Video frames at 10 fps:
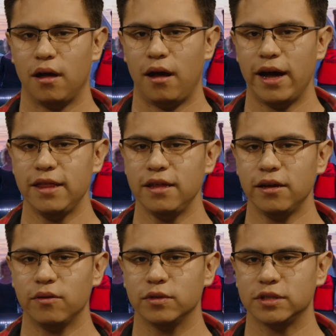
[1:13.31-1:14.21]
I think
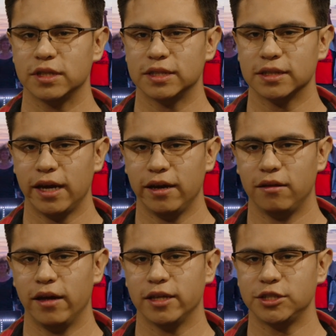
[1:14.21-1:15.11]
it was the
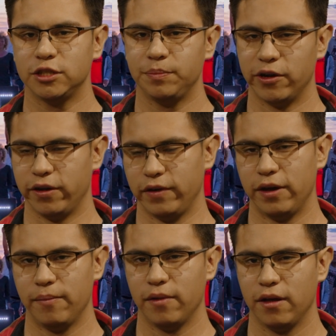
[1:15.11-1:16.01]
scale and spirit of it.
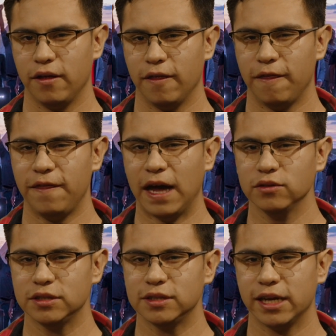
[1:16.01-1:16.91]

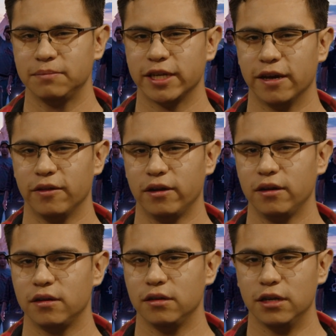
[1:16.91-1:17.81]
Thousands came together,
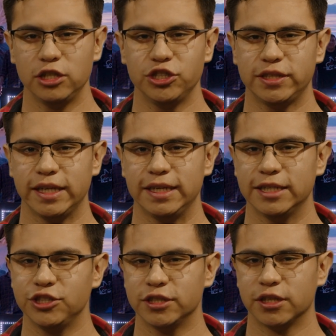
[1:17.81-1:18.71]
not just
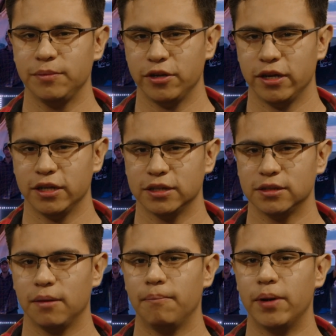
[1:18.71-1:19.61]
indigenous communities,
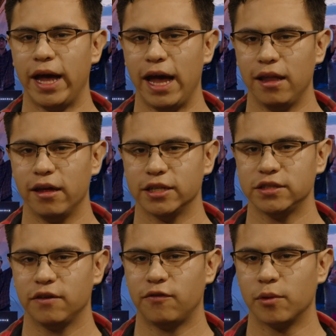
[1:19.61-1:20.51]
but allies
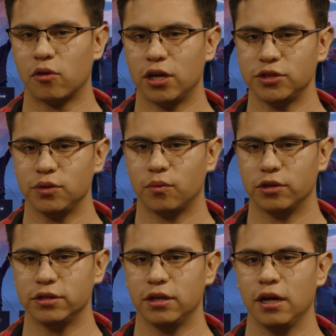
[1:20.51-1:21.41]
from across the
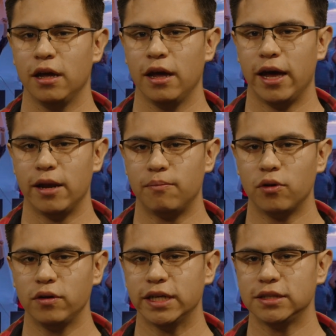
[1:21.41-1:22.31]
world, and
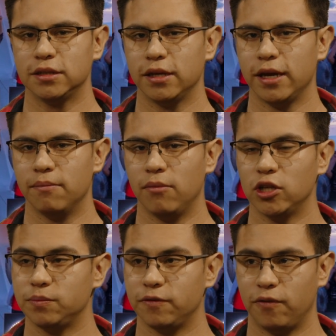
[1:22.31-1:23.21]
protested in
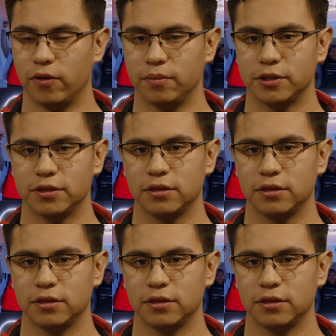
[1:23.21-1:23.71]
multiple forms.